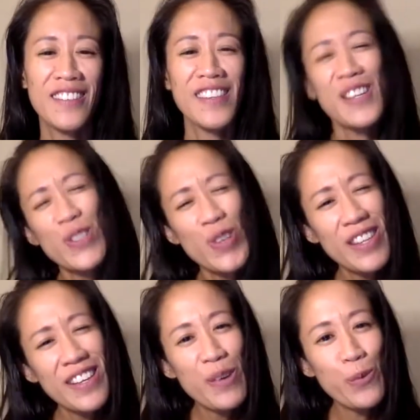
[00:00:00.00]
Is there
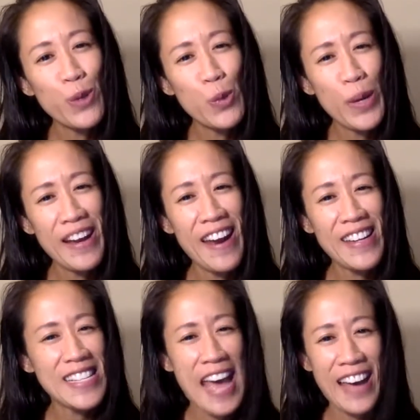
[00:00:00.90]
anything you wanted
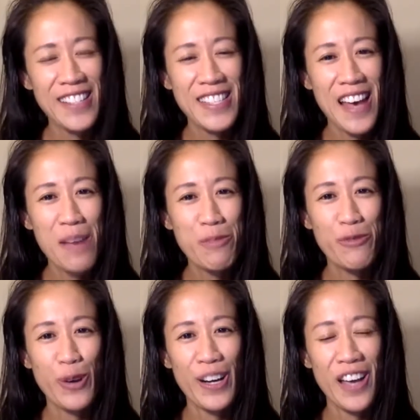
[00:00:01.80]
to add to that
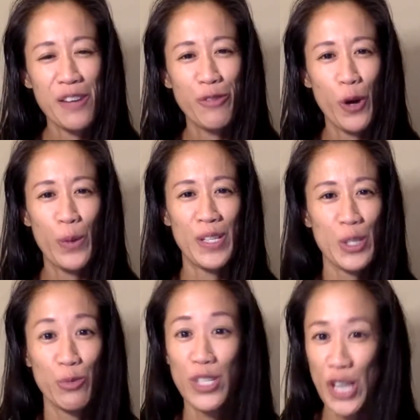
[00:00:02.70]
before I kind of go into
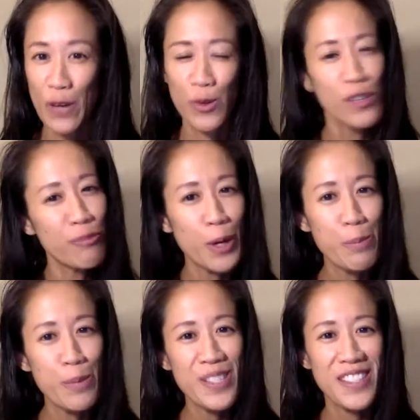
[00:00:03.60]
regenerative
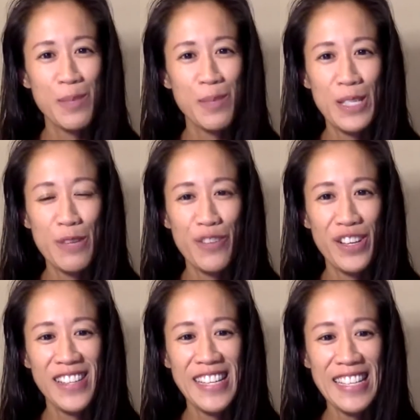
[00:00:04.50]
purpose
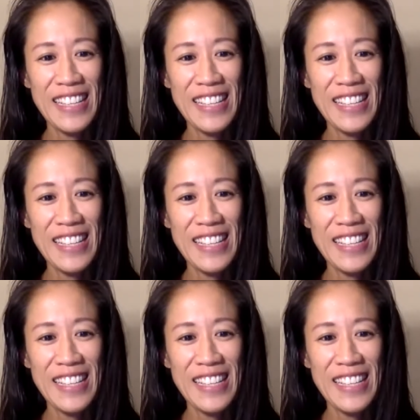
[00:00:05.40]
specifically?